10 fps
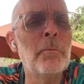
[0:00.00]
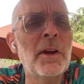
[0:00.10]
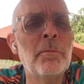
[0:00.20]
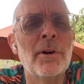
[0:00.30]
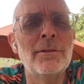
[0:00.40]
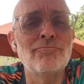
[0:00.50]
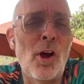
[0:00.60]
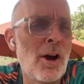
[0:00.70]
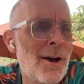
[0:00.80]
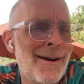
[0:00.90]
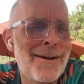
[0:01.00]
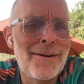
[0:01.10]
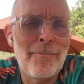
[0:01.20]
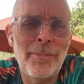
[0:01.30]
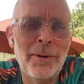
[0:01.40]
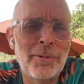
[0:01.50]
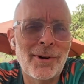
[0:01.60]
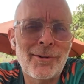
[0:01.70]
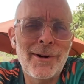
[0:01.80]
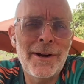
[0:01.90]
People. People
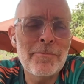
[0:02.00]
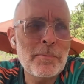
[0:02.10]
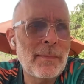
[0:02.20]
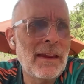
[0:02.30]
are great.